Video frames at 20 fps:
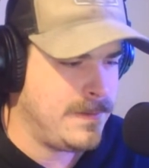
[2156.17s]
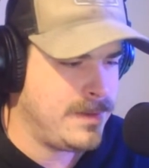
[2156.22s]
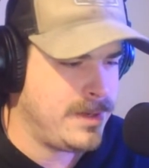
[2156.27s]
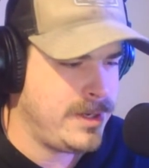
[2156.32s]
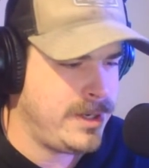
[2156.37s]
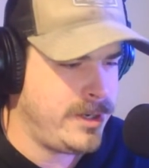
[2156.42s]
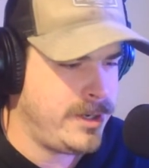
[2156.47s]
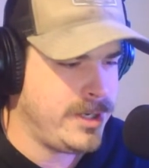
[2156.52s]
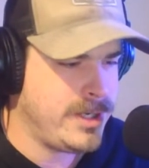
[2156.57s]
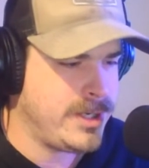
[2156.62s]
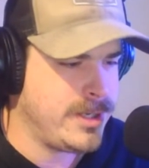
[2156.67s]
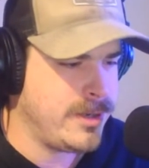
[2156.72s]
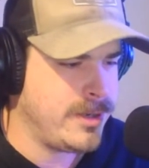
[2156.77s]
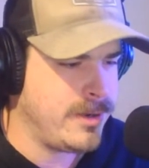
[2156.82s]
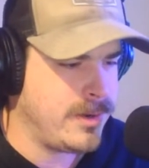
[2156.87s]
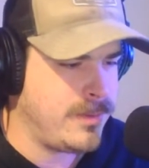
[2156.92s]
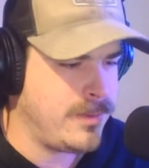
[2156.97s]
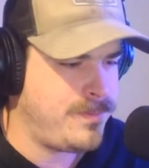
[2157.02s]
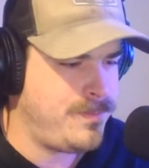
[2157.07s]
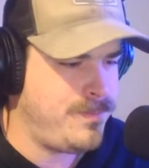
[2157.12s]
Here you
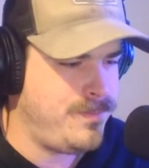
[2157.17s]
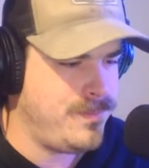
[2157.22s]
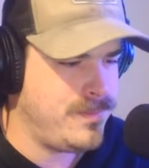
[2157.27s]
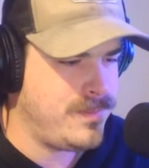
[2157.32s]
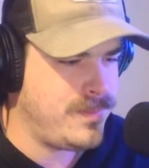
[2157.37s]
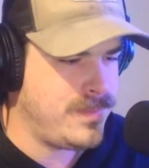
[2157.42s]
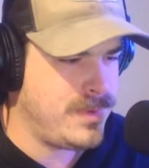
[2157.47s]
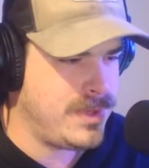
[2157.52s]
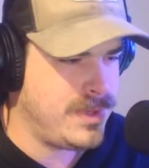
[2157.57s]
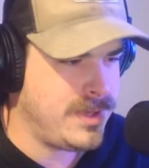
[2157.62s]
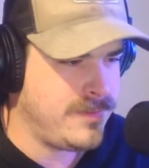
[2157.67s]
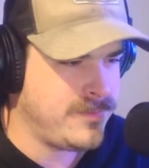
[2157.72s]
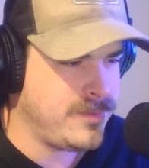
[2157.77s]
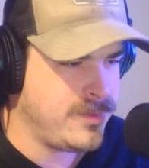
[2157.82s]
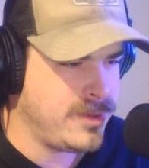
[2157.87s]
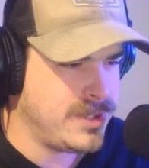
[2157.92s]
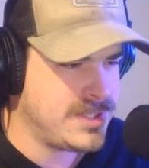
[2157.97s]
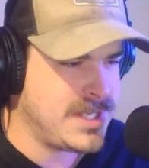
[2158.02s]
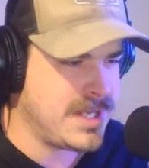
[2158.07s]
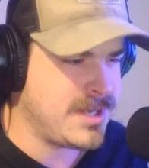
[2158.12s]
go. If you
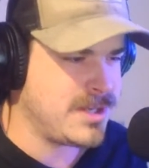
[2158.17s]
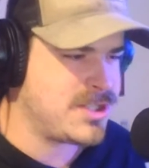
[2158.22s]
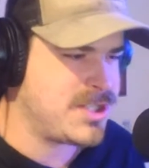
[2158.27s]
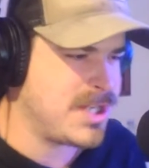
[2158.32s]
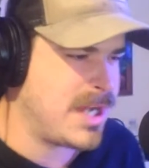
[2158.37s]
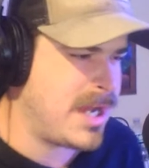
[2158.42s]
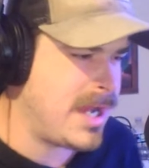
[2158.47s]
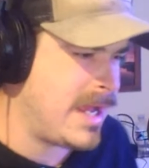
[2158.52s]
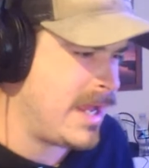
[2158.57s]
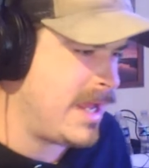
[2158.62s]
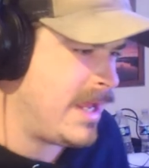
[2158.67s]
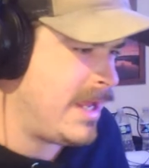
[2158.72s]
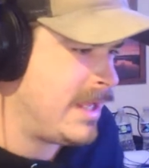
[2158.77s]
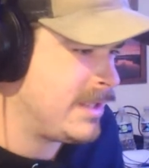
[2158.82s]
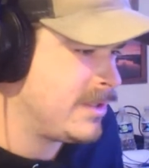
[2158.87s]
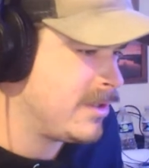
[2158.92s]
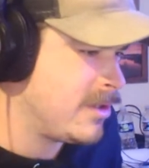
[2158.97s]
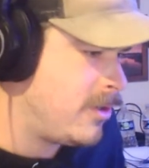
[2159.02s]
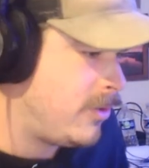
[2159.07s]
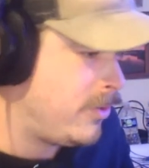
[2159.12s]
want to take a shot
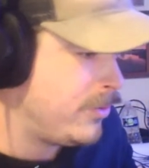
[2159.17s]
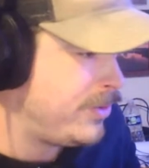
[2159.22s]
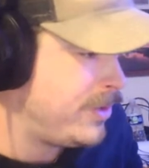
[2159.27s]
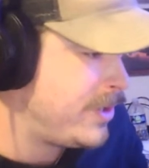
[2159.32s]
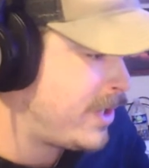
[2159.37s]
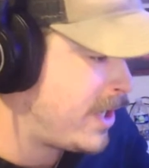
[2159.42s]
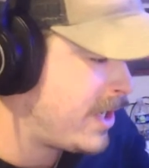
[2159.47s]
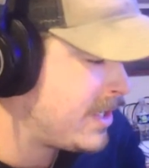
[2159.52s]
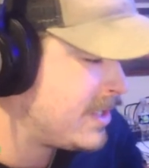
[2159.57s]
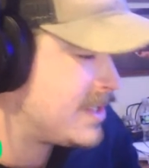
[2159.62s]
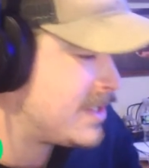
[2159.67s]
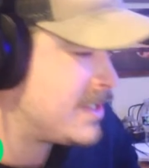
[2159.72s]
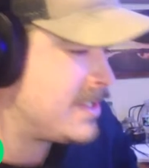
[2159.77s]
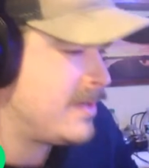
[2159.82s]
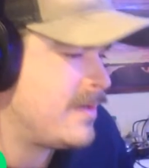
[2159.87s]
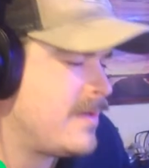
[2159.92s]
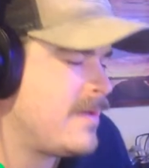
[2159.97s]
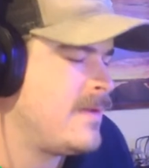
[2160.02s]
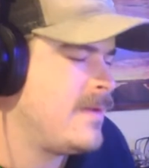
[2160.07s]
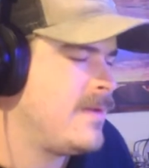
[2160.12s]
at the Golden Knights,
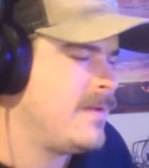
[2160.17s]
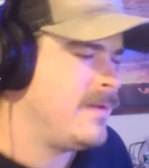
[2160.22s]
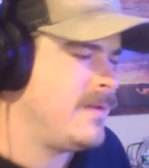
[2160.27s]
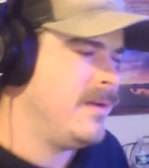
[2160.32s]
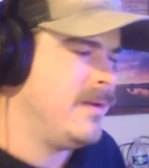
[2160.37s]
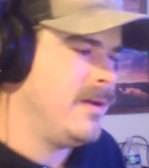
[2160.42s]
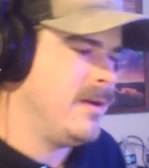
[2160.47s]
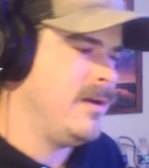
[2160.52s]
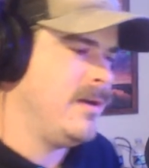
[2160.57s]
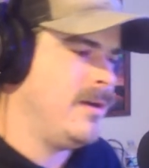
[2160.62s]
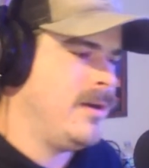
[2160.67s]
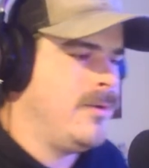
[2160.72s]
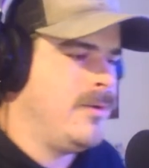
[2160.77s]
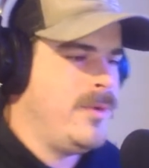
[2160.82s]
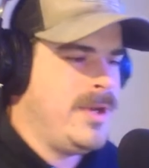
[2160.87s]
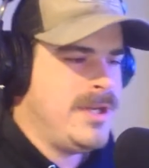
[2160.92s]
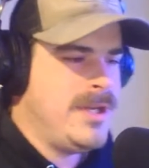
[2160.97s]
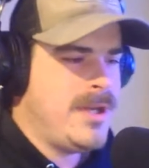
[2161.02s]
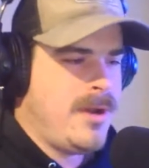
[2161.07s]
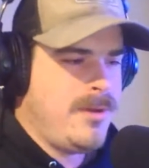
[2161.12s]

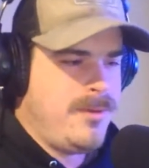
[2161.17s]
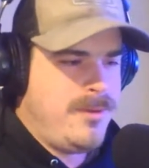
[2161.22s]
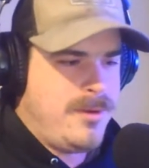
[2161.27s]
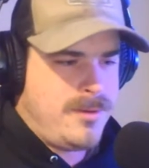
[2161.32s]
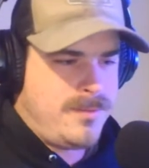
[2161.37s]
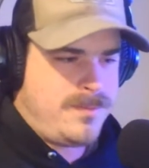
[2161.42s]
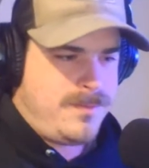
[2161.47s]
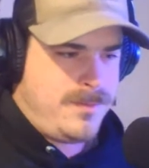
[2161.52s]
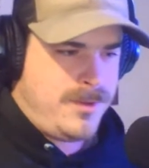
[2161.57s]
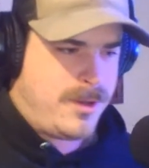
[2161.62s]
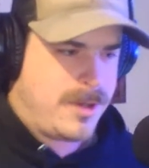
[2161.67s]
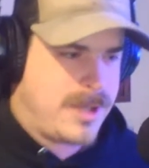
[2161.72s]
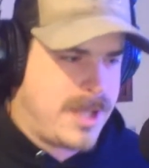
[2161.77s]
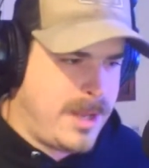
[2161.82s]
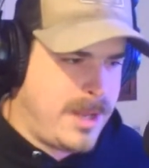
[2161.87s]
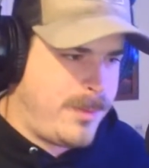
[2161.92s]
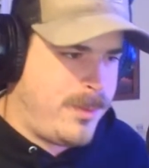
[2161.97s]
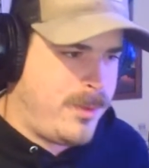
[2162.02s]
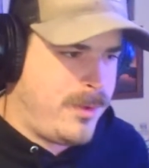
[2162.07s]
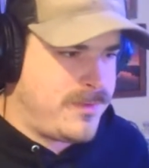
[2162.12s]
we know they're
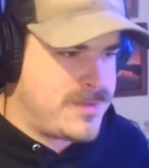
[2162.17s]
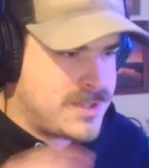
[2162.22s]
capable of